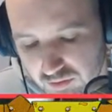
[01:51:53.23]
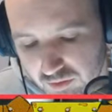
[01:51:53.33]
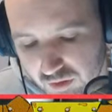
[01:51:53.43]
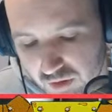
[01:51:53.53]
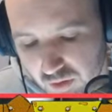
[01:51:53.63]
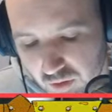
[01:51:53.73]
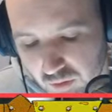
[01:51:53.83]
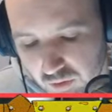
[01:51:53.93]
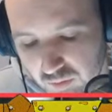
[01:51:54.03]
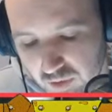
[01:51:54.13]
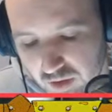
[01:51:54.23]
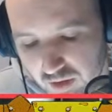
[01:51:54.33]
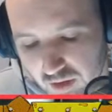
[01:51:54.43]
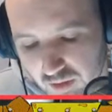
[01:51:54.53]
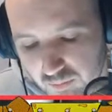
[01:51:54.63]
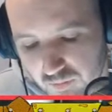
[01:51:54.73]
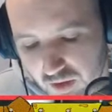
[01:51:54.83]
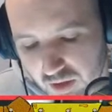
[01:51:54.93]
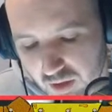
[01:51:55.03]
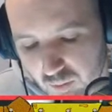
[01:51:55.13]
Just a quick one. Be like, yeah, there
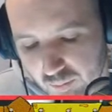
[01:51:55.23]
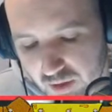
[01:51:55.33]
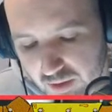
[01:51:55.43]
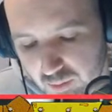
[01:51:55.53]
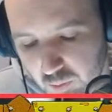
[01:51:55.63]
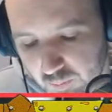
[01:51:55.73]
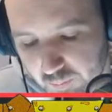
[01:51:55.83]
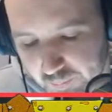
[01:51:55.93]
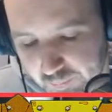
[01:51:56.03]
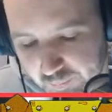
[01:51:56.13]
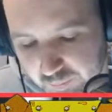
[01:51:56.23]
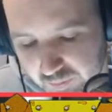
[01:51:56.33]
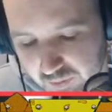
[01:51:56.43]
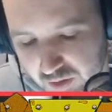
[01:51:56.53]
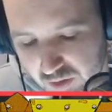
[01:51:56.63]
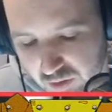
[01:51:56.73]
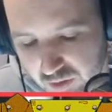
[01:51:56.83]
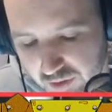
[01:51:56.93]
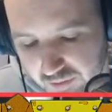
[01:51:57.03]
you go. Biddly beep. Sorted.